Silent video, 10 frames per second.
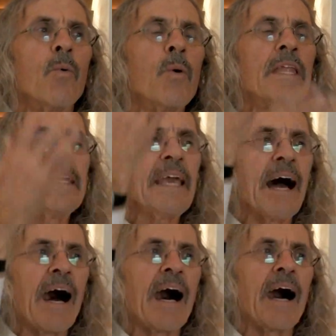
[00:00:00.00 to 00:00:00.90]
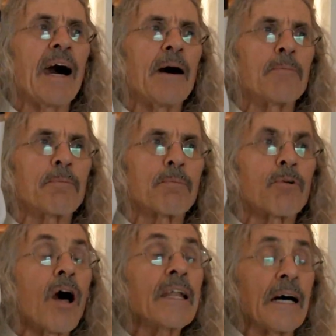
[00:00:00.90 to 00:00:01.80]
When the
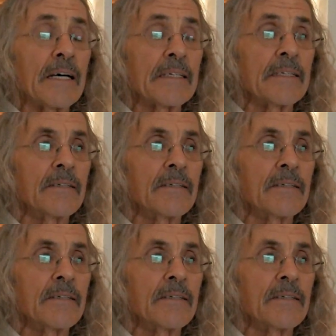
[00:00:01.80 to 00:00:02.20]
prana,